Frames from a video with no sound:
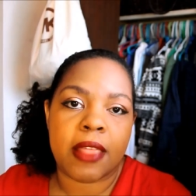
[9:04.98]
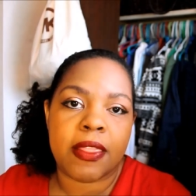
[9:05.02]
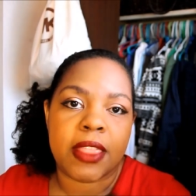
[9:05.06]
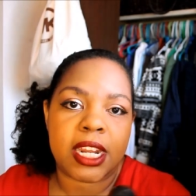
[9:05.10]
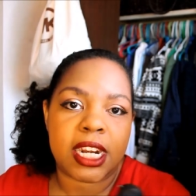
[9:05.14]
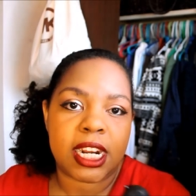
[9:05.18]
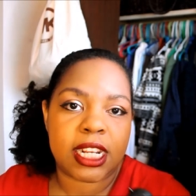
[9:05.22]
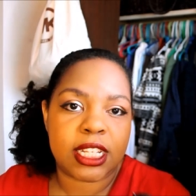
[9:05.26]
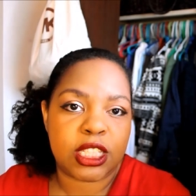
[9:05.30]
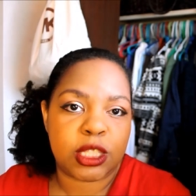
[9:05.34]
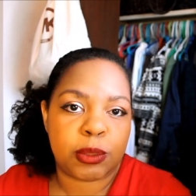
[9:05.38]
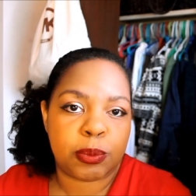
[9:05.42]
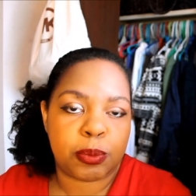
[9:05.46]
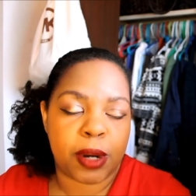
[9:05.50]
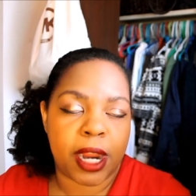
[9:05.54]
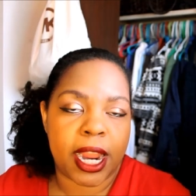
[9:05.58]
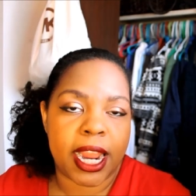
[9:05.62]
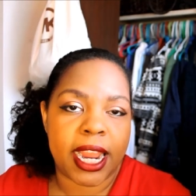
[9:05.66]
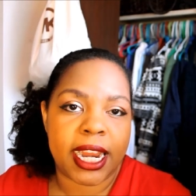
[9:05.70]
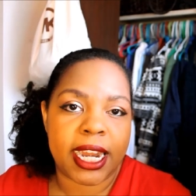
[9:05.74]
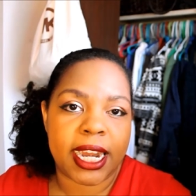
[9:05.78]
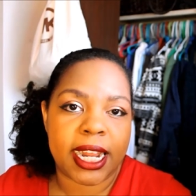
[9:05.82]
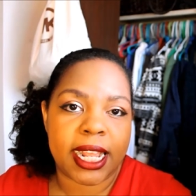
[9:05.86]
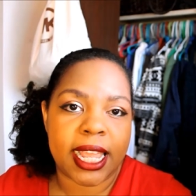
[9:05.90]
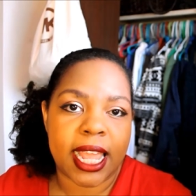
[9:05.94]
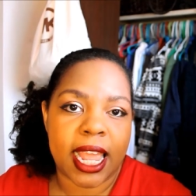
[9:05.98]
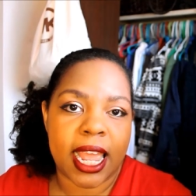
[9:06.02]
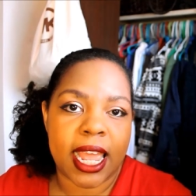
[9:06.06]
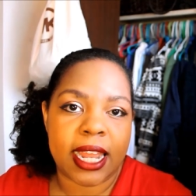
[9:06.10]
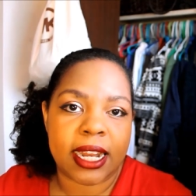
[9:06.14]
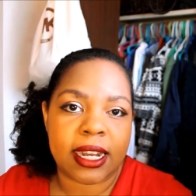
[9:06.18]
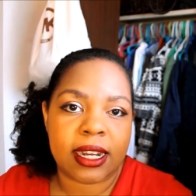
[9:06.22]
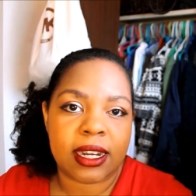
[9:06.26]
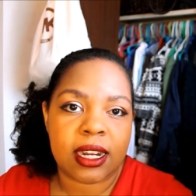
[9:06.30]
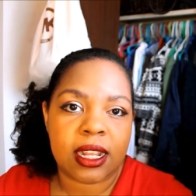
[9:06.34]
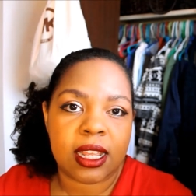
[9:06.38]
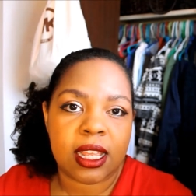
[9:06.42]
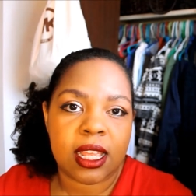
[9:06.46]
and then I spray it
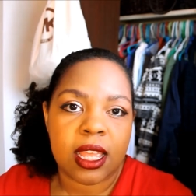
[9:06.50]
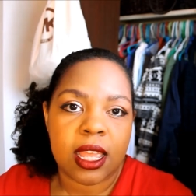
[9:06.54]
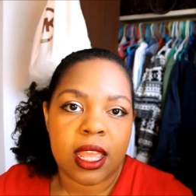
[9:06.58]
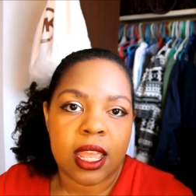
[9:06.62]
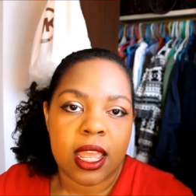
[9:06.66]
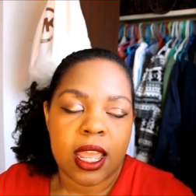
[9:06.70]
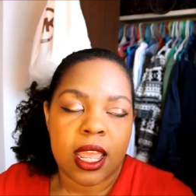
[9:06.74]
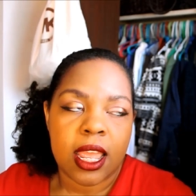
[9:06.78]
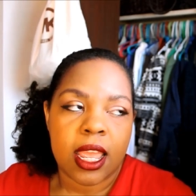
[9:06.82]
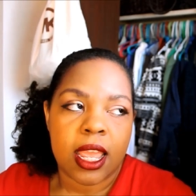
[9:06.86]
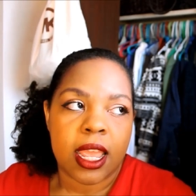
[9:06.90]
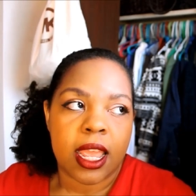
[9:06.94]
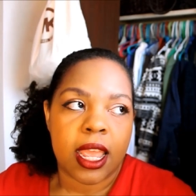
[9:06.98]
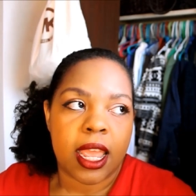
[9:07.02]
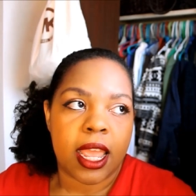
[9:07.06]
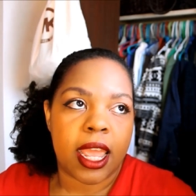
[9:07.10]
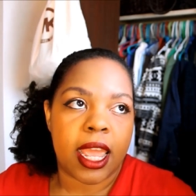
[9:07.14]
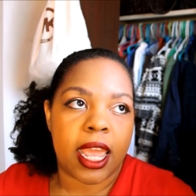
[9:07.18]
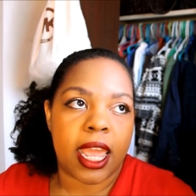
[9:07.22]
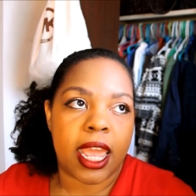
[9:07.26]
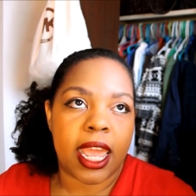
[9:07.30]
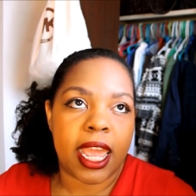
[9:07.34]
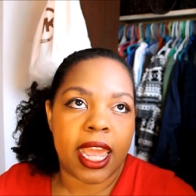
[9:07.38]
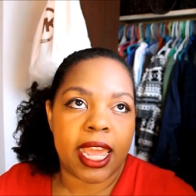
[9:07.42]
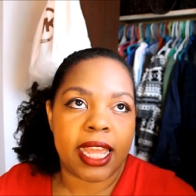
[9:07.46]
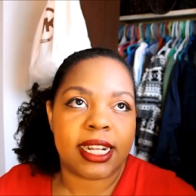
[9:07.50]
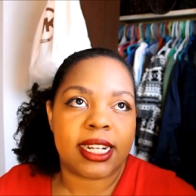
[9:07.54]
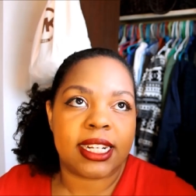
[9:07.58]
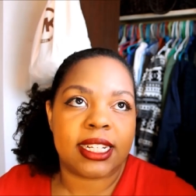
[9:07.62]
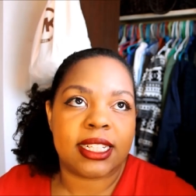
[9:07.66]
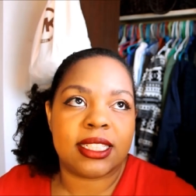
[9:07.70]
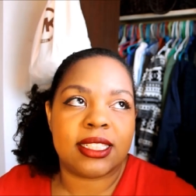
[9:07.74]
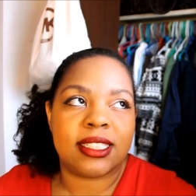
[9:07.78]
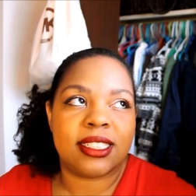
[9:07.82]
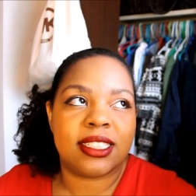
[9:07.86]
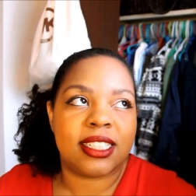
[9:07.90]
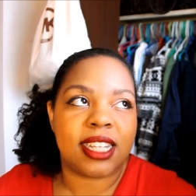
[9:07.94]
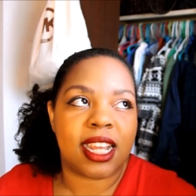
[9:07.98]
again, it
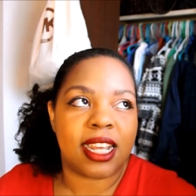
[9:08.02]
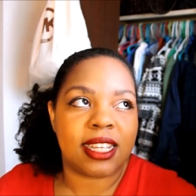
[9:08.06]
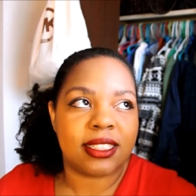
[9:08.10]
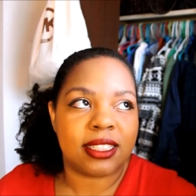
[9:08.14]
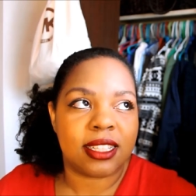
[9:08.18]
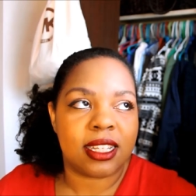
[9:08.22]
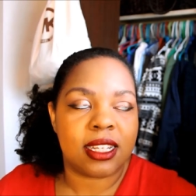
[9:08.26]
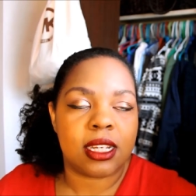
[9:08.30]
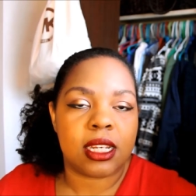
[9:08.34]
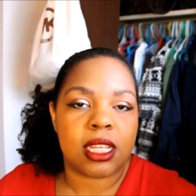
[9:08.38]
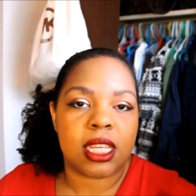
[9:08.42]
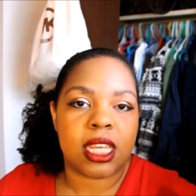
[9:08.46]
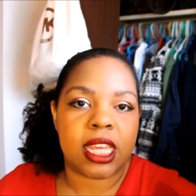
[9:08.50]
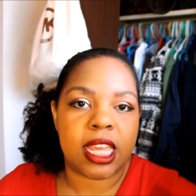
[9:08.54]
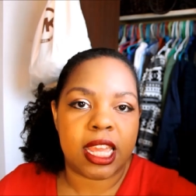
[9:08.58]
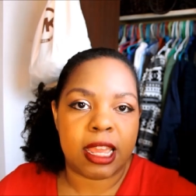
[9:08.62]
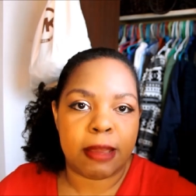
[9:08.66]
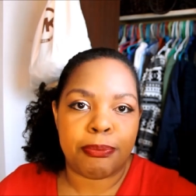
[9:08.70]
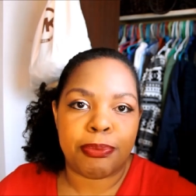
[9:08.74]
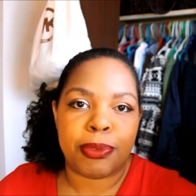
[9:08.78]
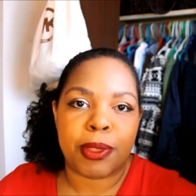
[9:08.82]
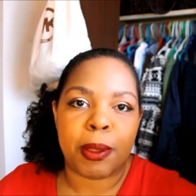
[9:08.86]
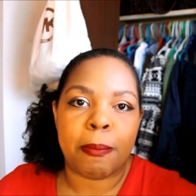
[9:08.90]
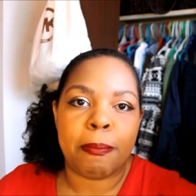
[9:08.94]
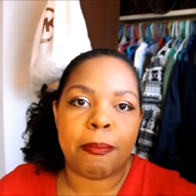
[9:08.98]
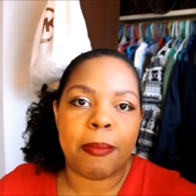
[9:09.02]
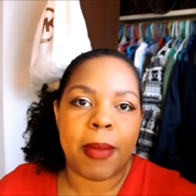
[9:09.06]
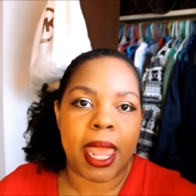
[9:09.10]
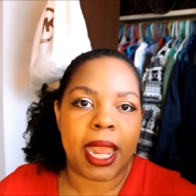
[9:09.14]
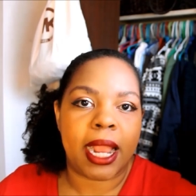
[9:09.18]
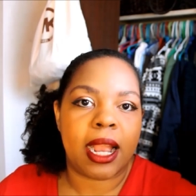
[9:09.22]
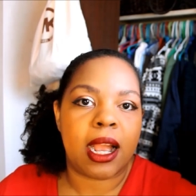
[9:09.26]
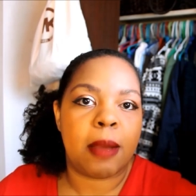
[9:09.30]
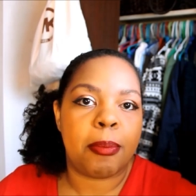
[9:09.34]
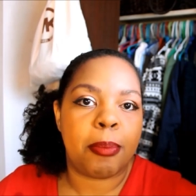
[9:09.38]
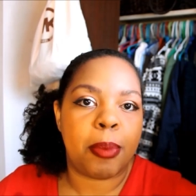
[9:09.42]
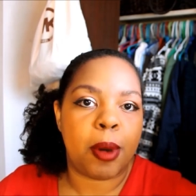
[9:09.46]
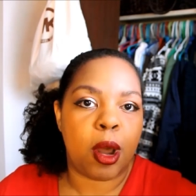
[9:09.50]
doesn't keep the
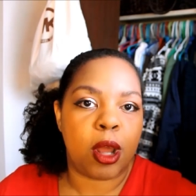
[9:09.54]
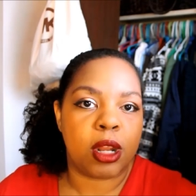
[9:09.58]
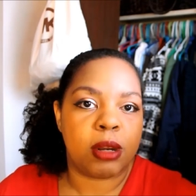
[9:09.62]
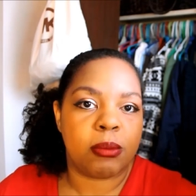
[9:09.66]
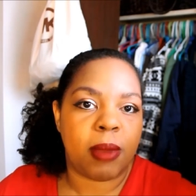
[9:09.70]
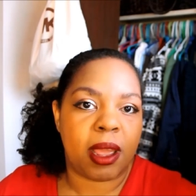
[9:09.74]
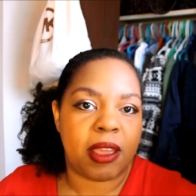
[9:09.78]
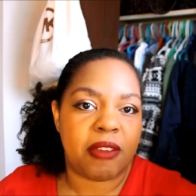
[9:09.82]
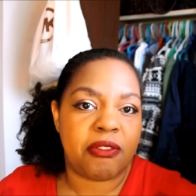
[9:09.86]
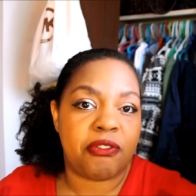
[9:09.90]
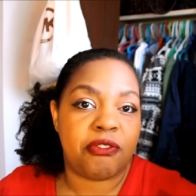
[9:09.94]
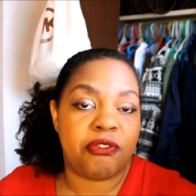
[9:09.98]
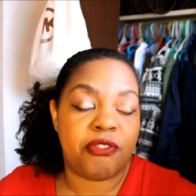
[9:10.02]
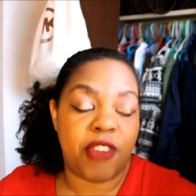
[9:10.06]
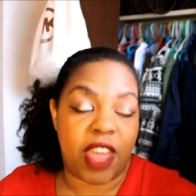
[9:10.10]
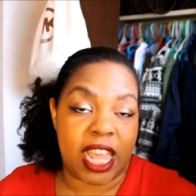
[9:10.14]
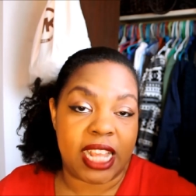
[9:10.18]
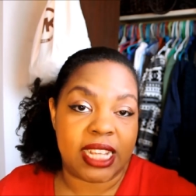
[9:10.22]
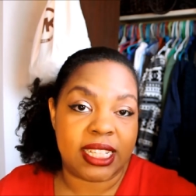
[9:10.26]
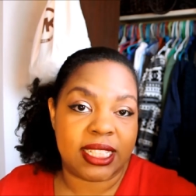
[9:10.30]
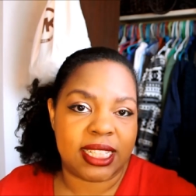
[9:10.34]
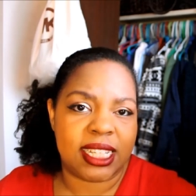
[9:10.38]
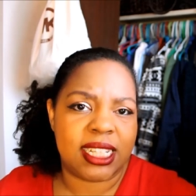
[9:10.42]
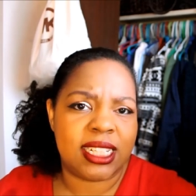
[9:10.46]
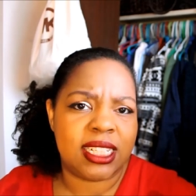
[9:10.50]
makeup on my face.